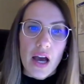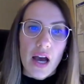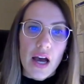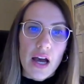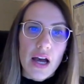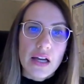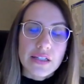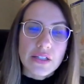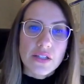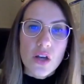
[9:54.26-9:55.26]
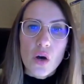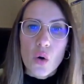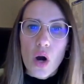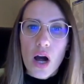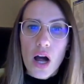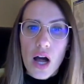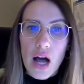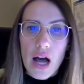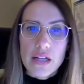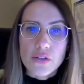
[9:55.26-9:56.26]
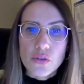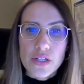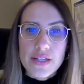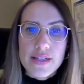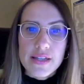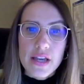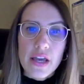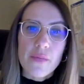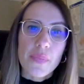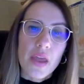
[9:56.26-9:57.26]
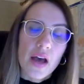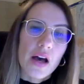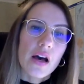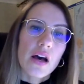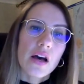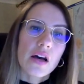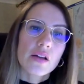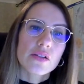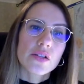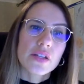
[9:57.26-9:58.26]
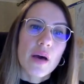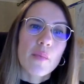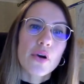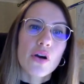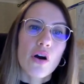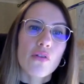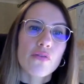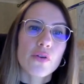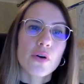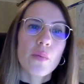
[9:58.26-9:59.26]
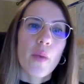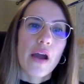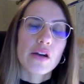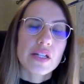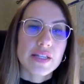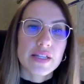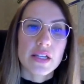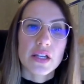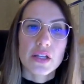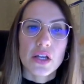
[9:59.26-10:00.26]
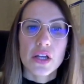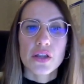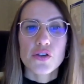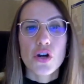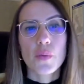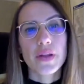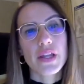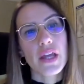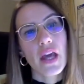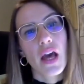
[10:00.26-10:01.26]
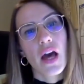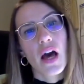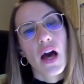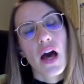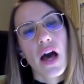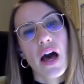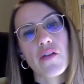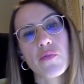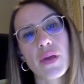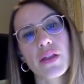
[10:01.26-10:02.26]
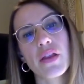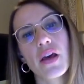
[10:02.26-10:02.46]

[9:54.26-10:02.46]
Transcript: So, as you can see, the number of migrants in Germany have been